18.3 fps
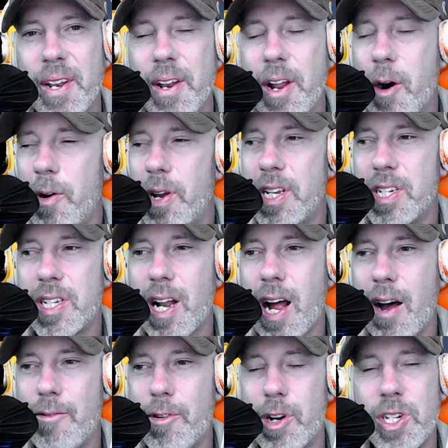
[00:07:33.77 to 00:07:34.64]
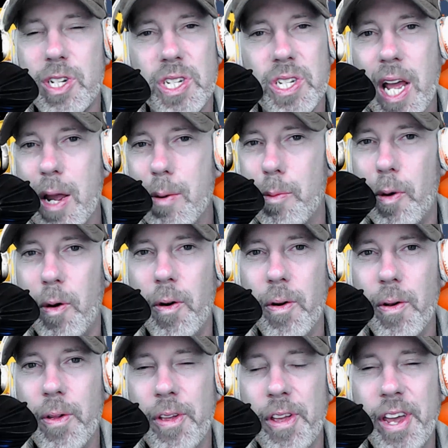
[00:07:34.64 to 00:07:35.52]
No, he's not very
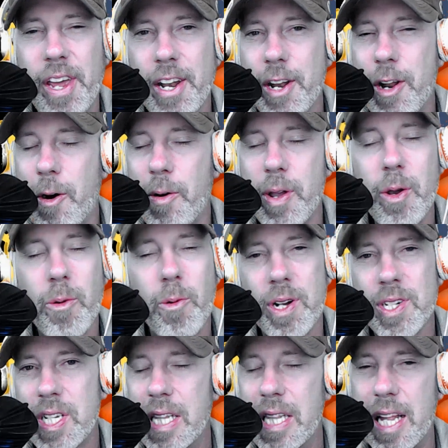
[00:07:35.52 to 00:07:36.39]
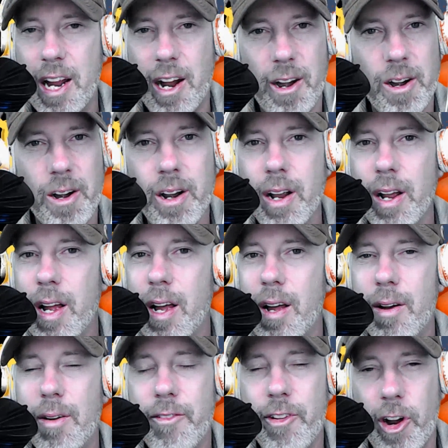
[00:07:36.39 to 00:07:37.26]
stable. No, he wasn't there
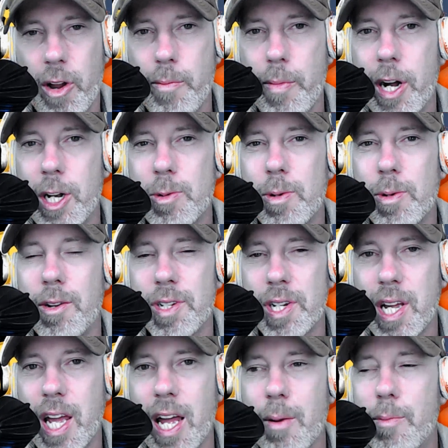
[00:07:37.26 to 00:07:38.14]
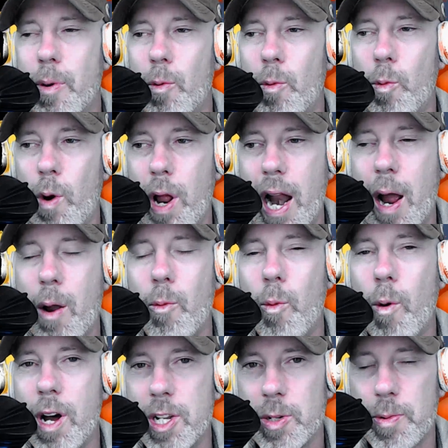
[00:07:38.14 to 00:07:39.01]
very much when I was a kid. But when I
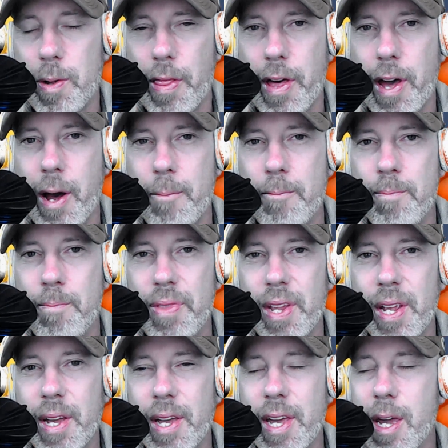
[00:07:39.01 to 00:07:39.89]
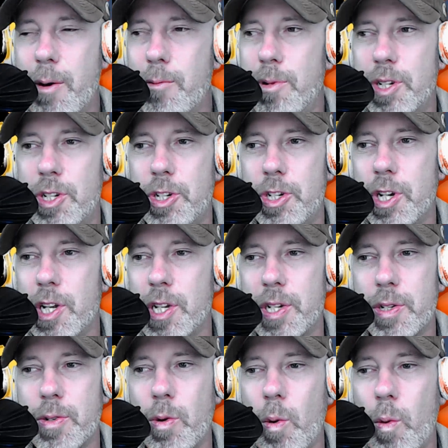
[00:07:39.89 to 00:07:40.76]
was with him, he was
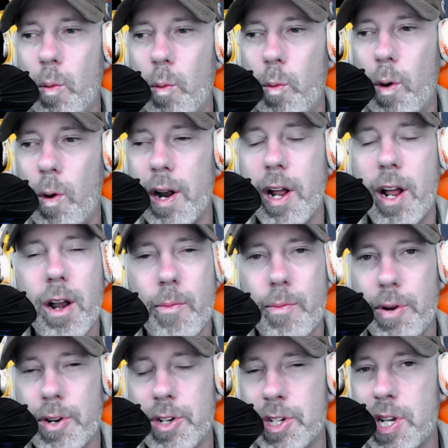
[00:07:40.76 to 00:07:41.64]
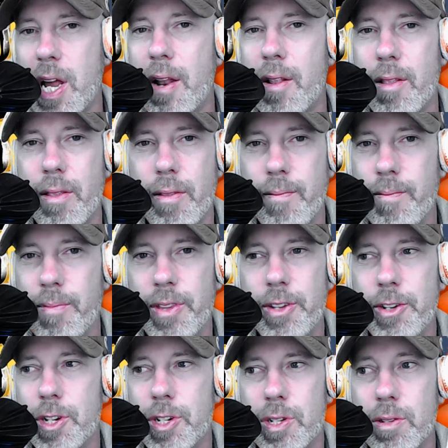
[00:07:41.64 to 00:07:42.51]
just 100%
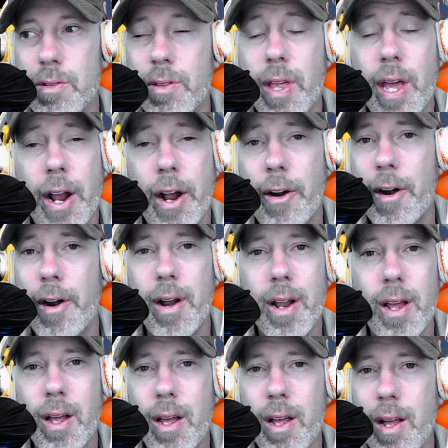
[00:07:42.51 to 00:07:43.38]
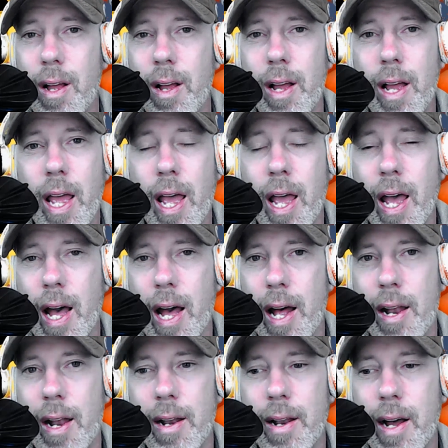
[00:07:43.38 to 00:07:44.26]
just there
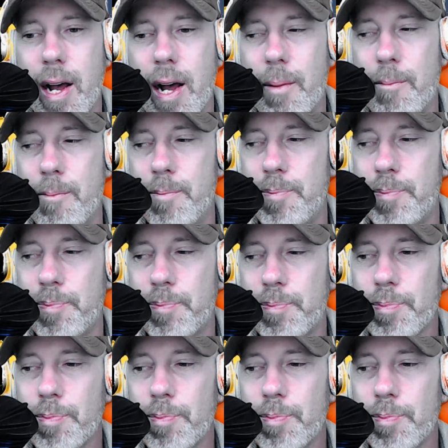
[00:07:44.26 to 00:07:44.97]
and